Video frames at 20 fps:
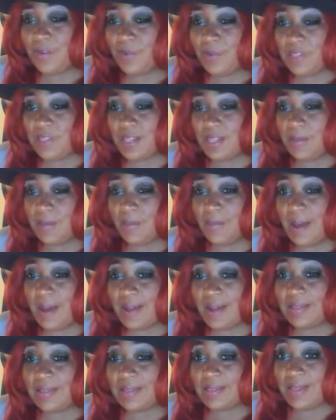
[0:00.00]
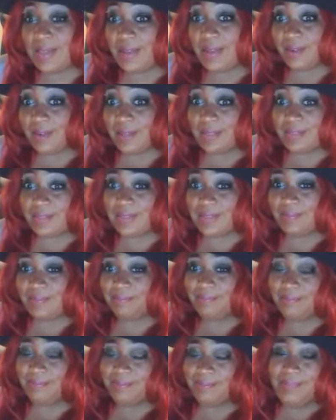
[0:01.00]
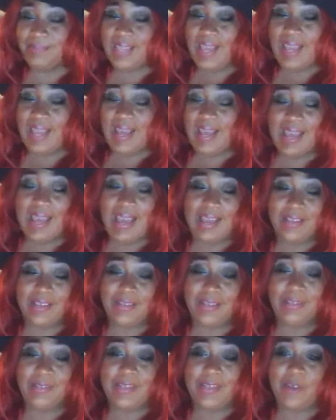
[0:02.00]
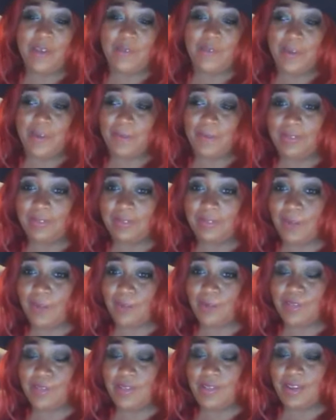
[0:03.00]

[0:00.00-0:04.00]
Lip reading: you some of my secrets. And you definitely want those